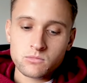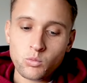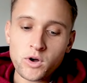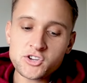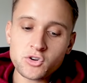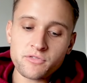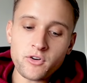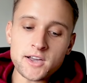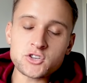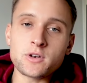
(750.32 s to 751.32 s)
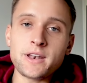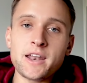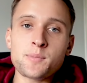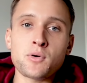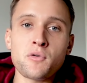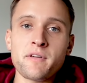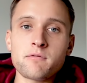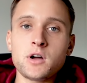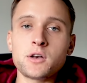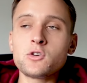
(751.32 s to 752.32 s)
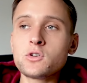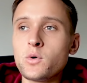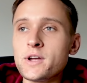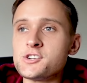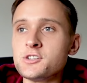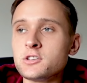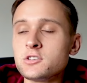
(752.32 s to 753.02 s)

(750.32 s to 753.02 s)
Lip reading: What is your advice on letting a profit run? Good question.